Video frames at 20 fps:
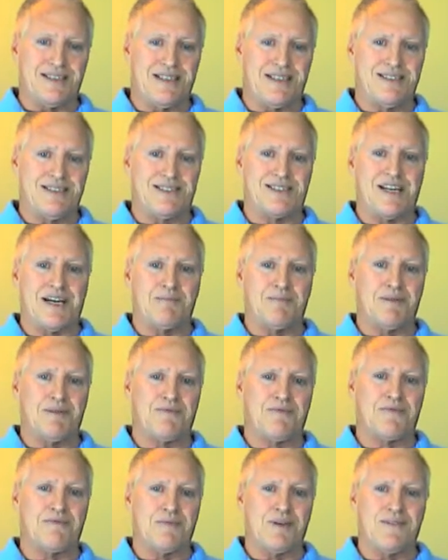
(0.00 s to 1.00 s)
I had just come
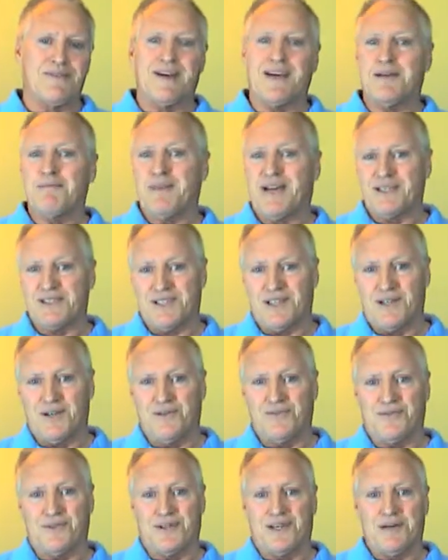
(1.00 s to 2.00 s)
up from living in
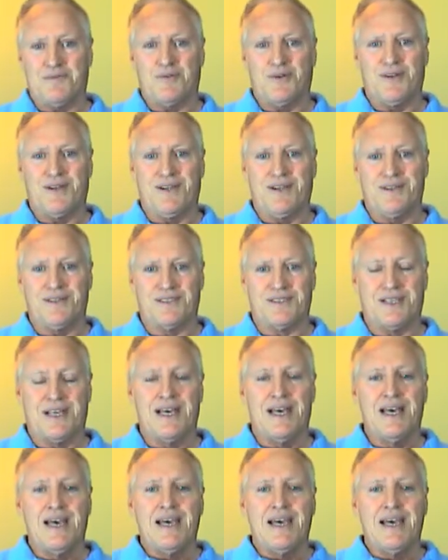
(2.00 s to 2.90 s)
Mexico for a couple of years.